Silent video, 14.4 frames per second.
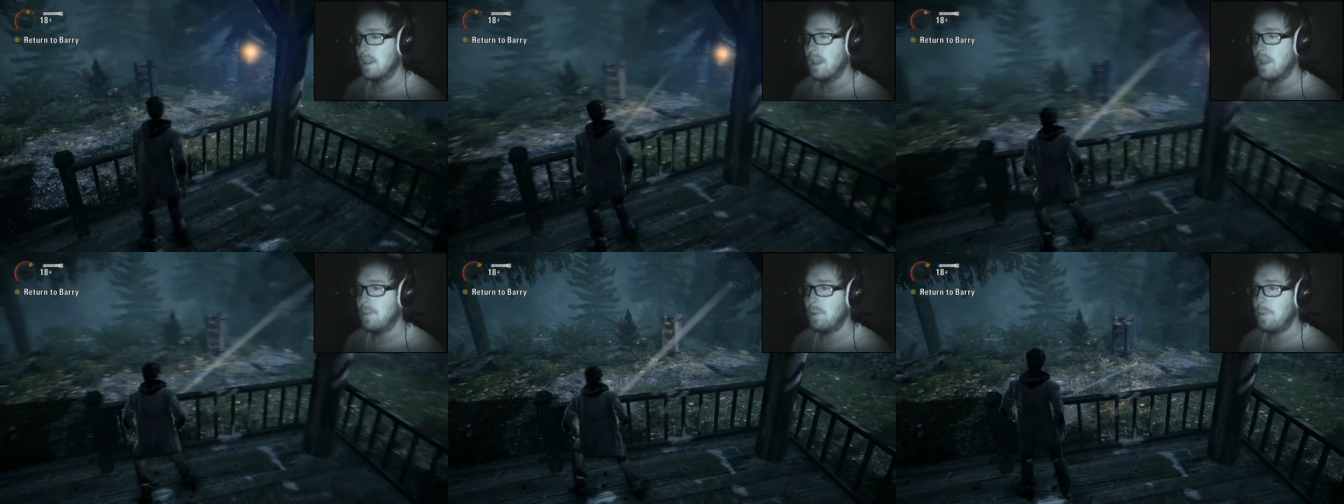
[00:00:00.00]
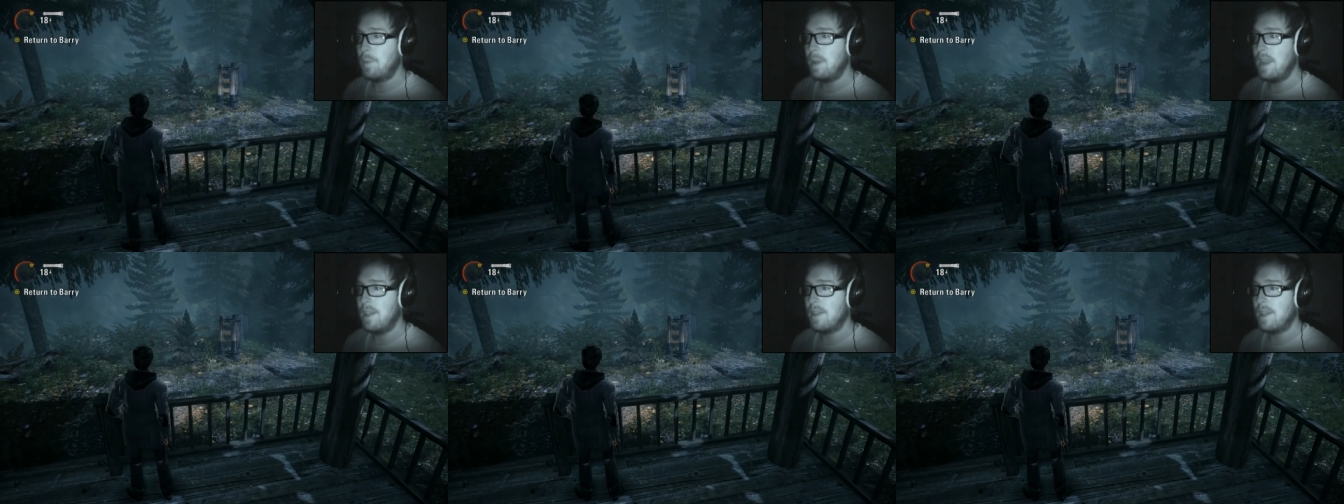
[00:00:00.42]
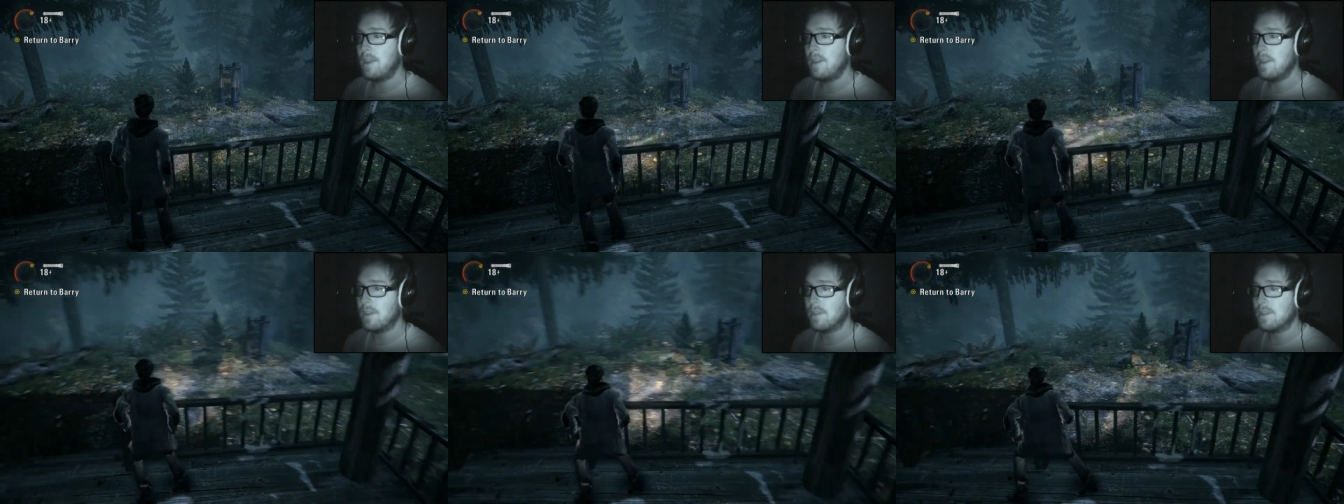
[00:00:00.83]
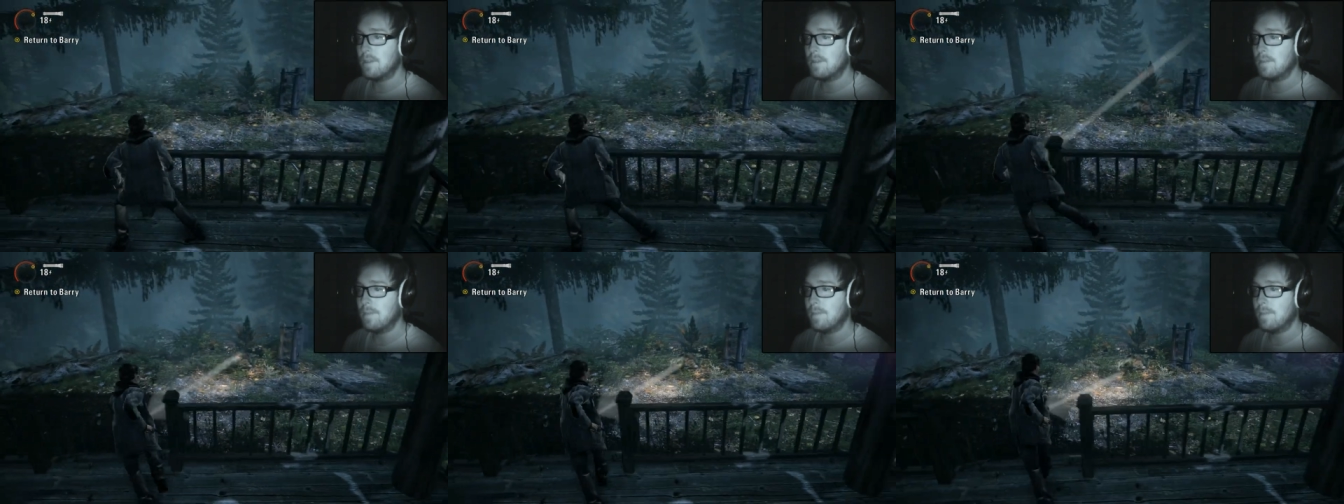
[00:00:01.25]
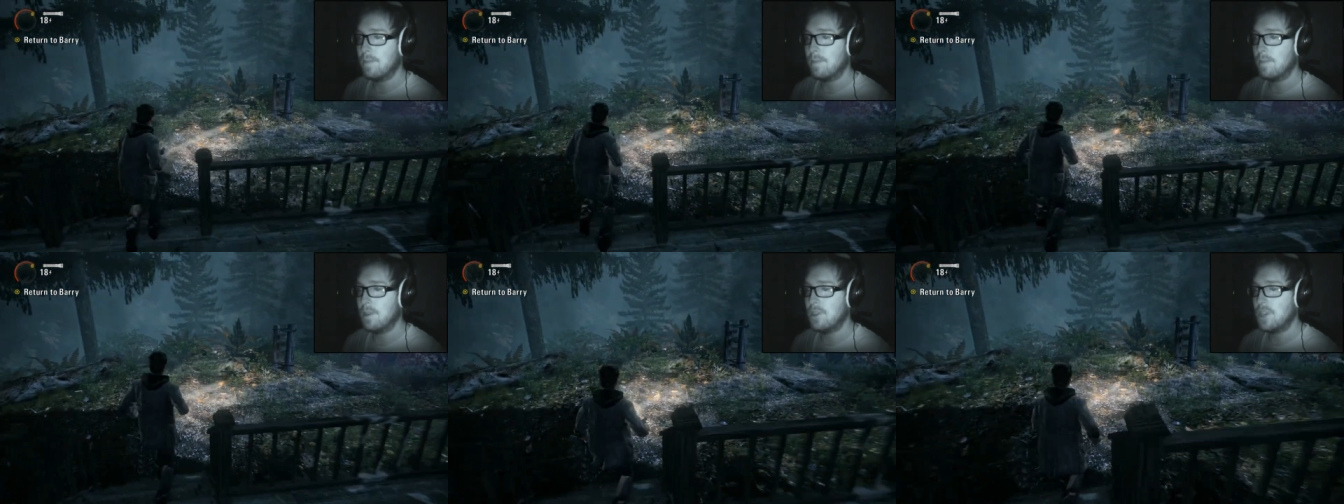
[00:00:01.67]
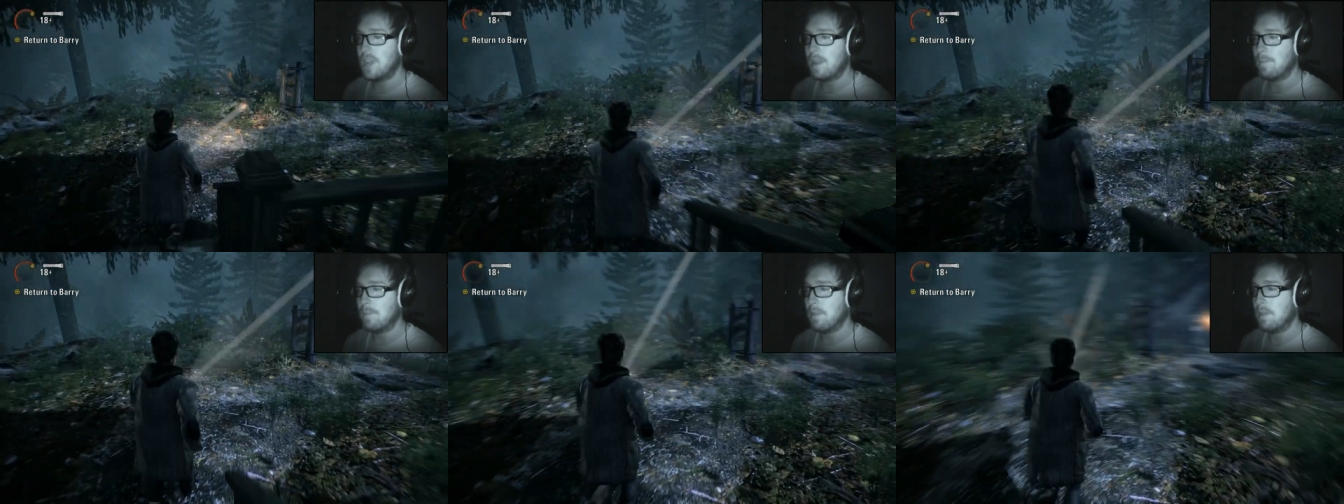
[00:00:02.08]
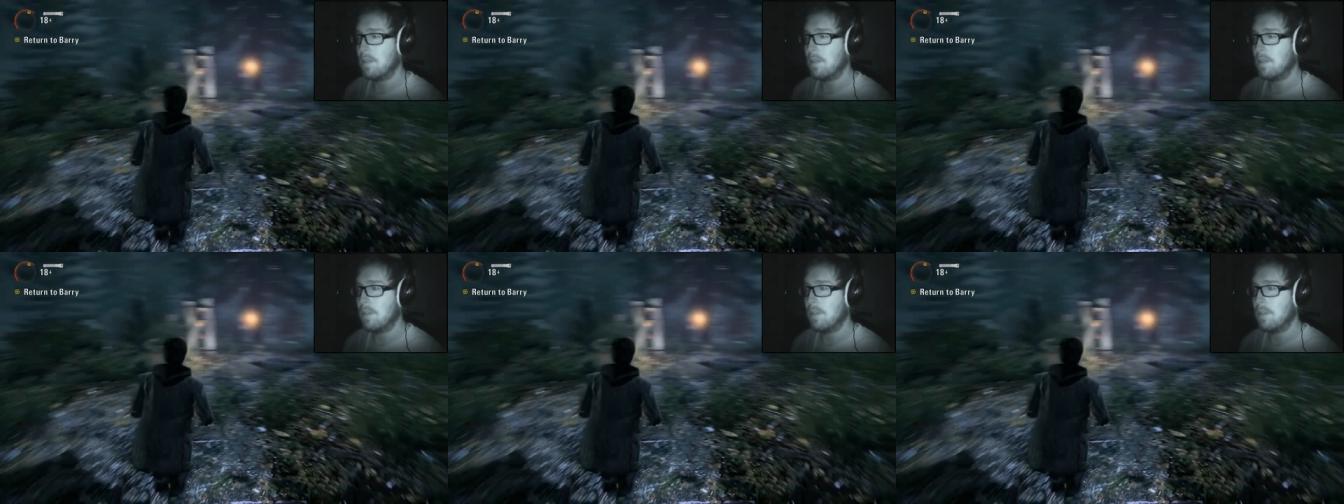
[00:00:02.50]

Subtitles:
It would appear they're not. What a shame.